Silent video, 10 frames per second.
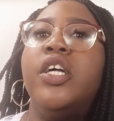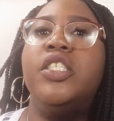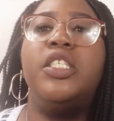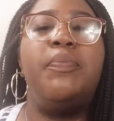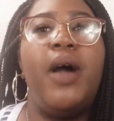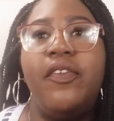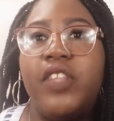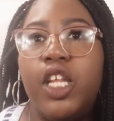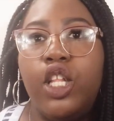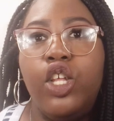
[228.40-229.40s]
she buffed
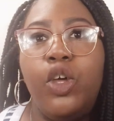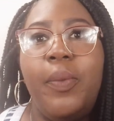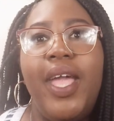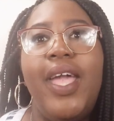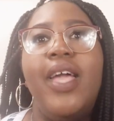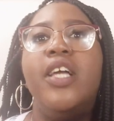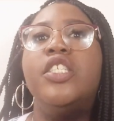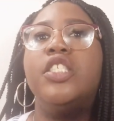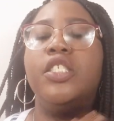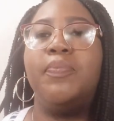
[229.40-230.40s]
it a little bit.
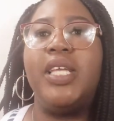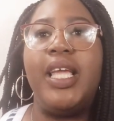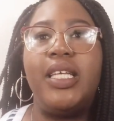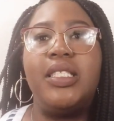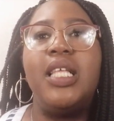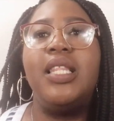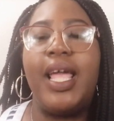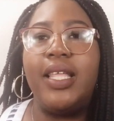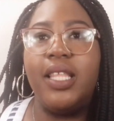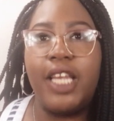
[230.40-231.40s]
She began to
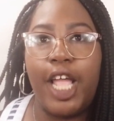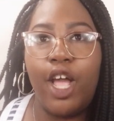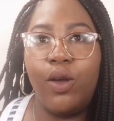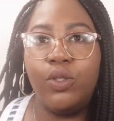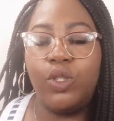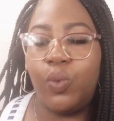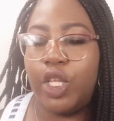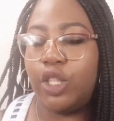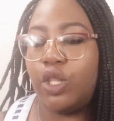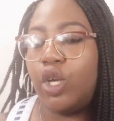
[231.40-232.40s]
lay the nails
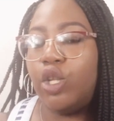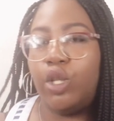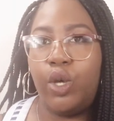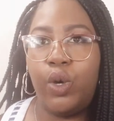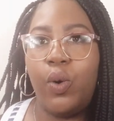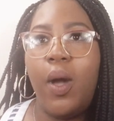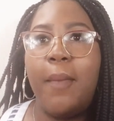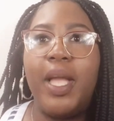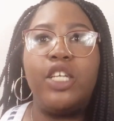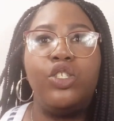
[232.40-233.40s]
with the glue,
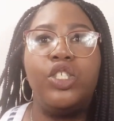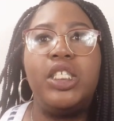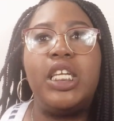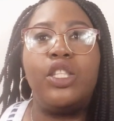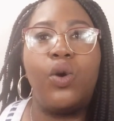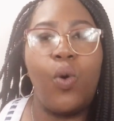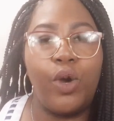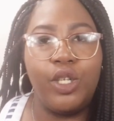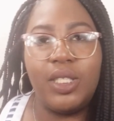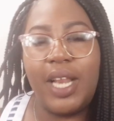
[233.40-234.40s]
making sure she get the
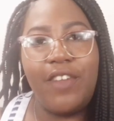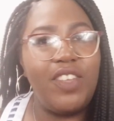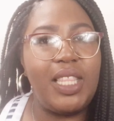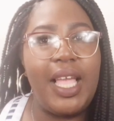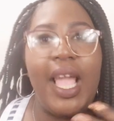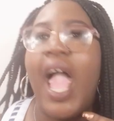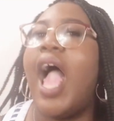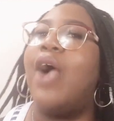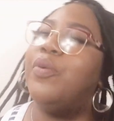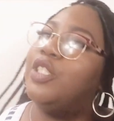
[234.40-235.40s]
corners and everything.
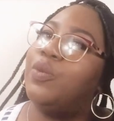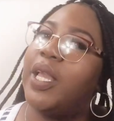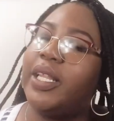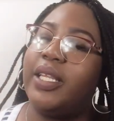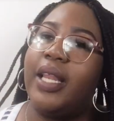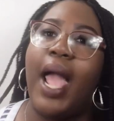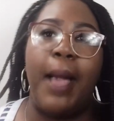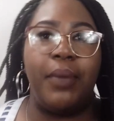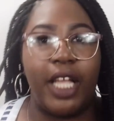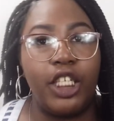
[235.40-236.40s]
I wish we had did an
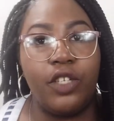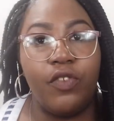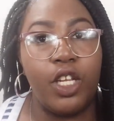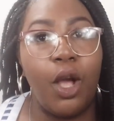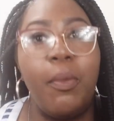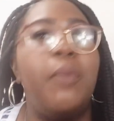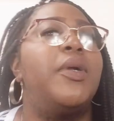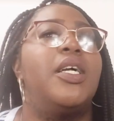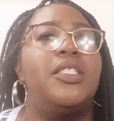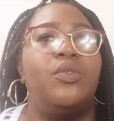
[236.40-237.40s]
application video, but
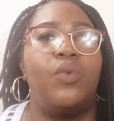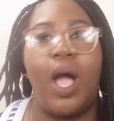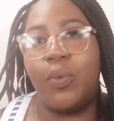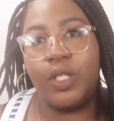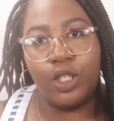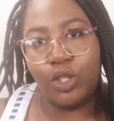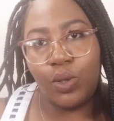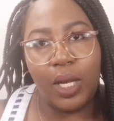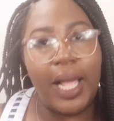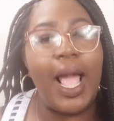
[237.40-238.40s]
because I wasn't sure
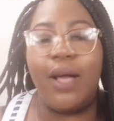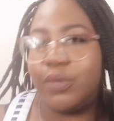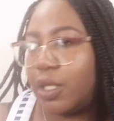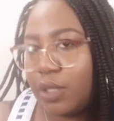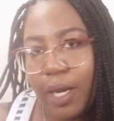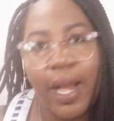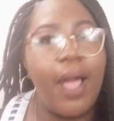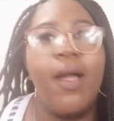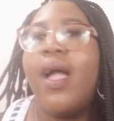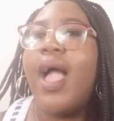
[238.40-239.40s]
like how it was gonna turn out,
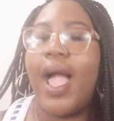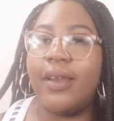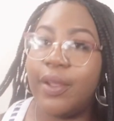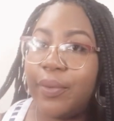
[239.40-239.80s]
I didn't